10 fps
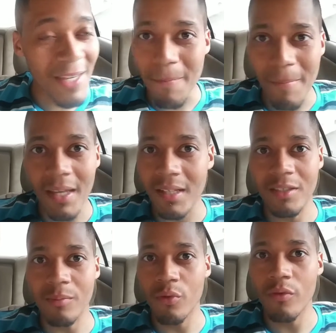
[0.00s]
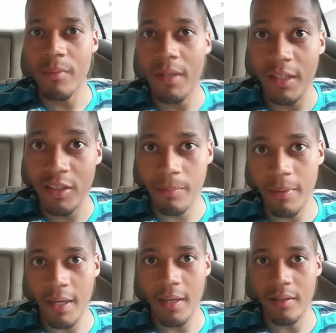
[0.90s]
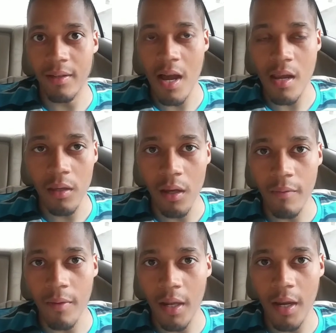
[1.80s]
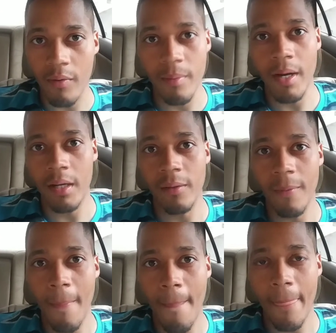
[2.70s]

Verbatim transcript: keep making this movement expand. I love everybody.